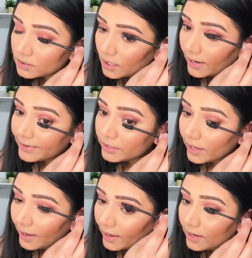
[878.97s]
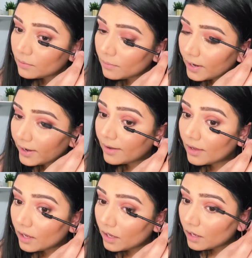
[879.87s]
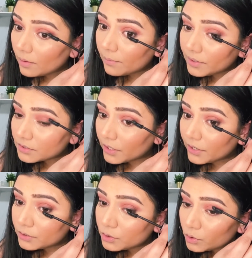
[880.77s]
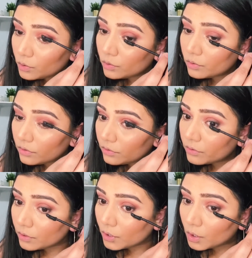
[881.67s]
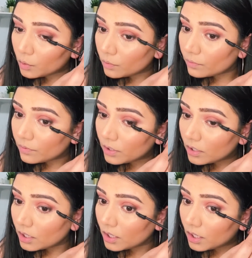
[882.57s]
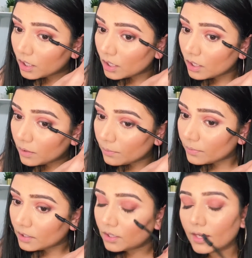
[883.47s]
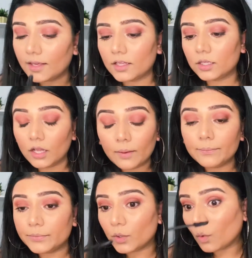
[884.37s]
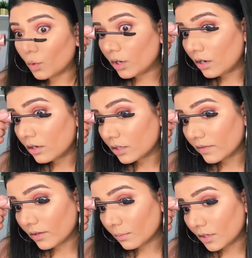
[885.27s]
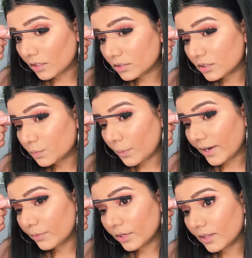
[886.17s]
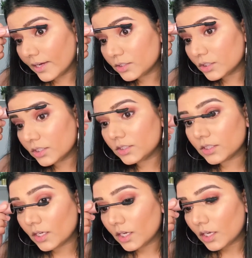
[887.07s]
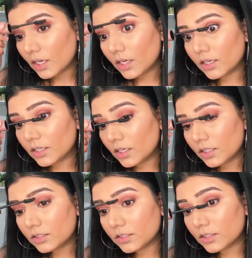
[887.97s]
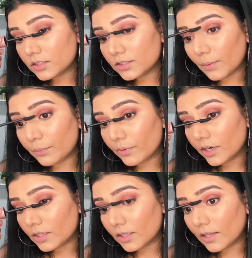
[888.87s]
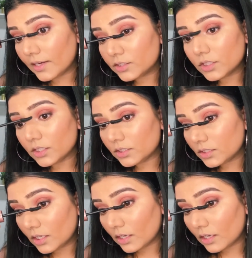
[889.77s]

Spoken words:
I hate my mascaras to, you know, be getting clumped or giving me spidery lashes. It does separate the lashes.